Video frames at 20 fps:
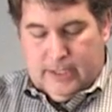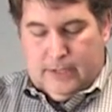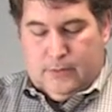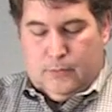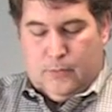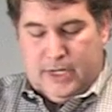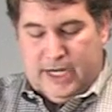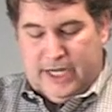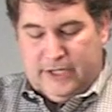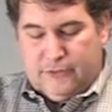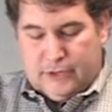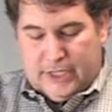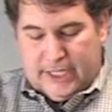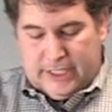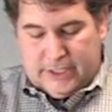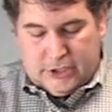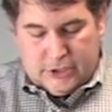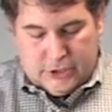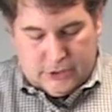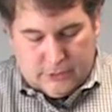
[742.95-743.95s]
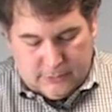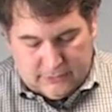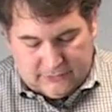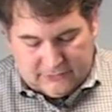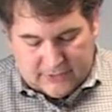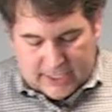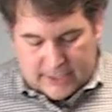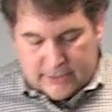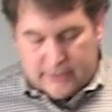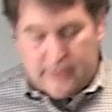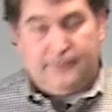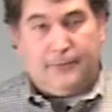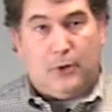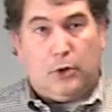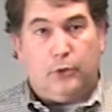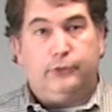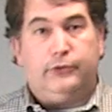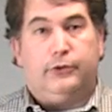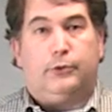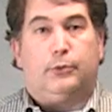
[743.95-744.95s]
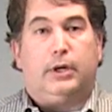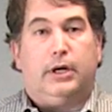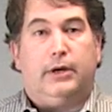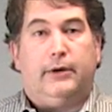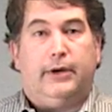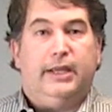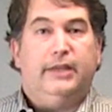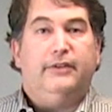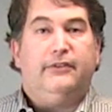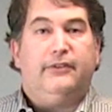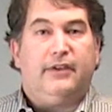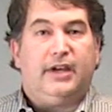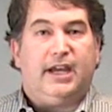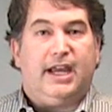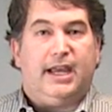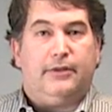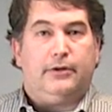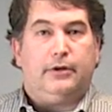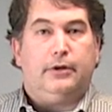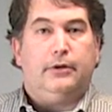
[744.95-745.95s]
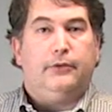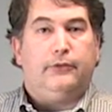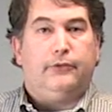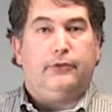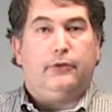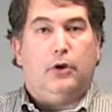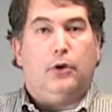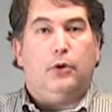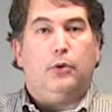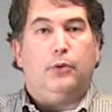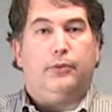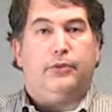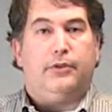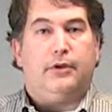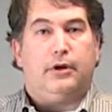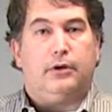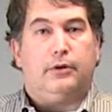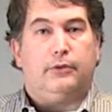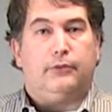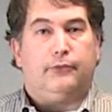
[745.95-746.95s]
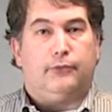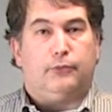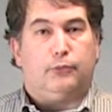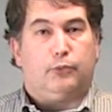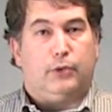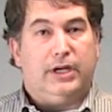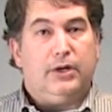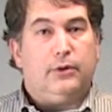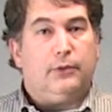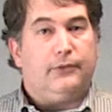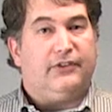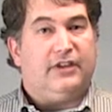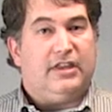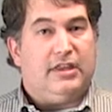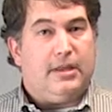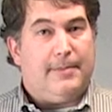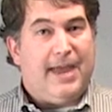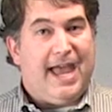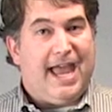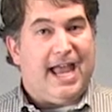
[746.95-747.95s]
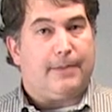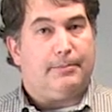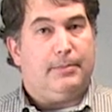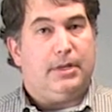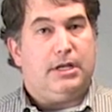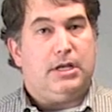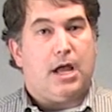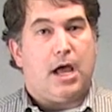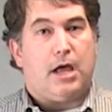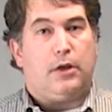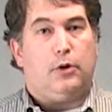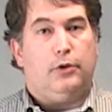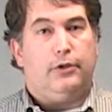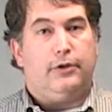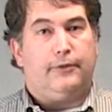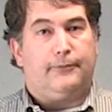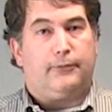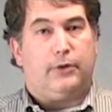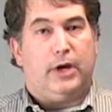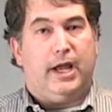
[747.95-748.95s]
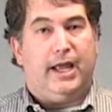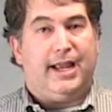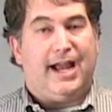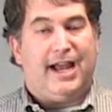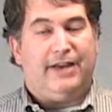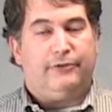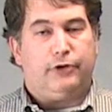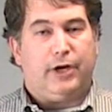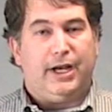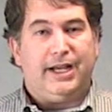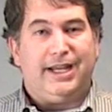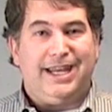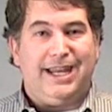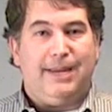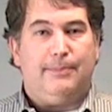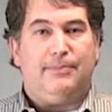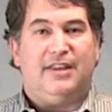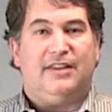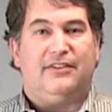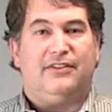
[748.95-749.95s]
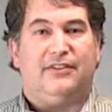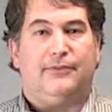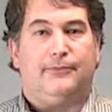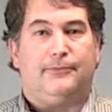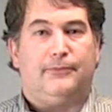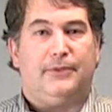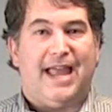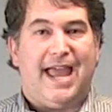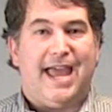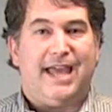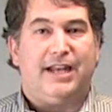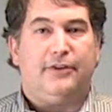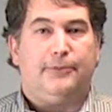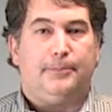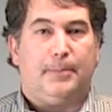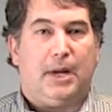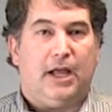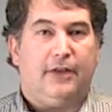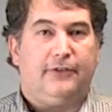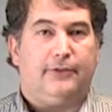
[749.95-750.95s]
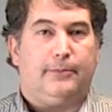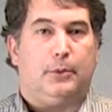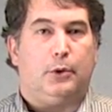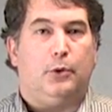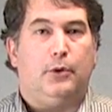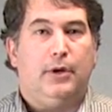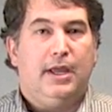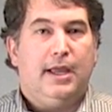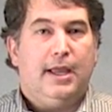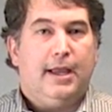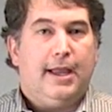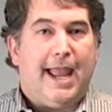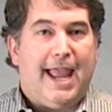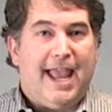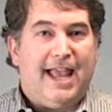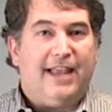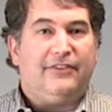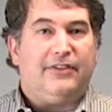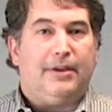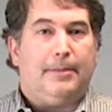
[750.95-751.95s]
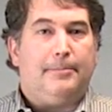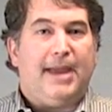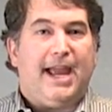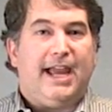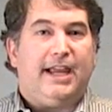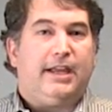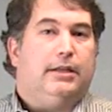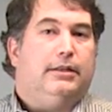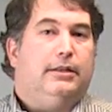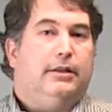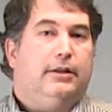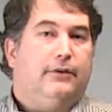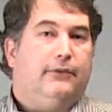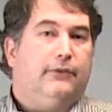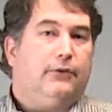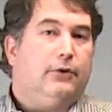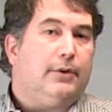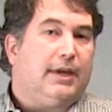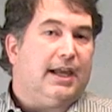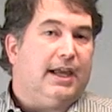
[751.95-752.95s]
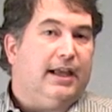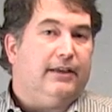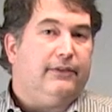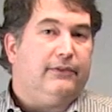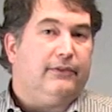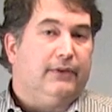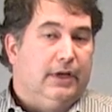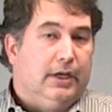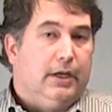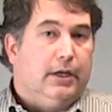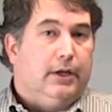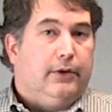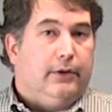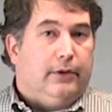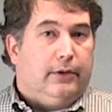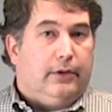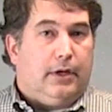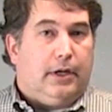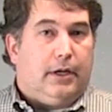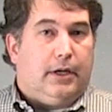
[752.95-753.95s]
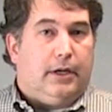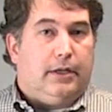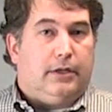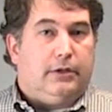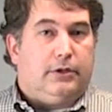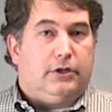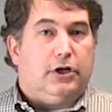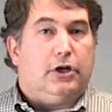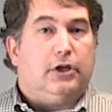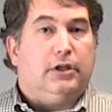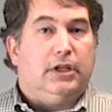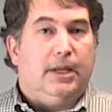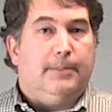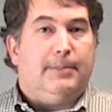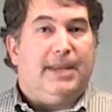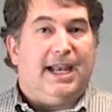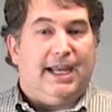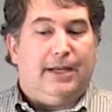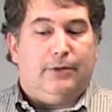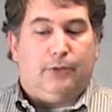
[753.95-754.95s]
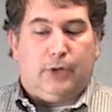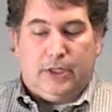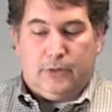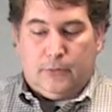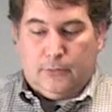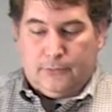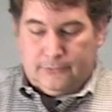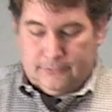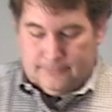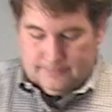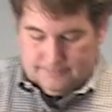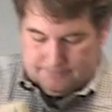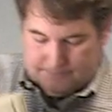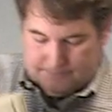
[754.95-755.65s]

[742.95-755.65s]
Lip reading: What I try to do is I fold the rear ends together so there's wrinkles in the back but not on the front. I try to keep this as flat as possible as I'm packing it in a suitcase to eliminate wrinkles.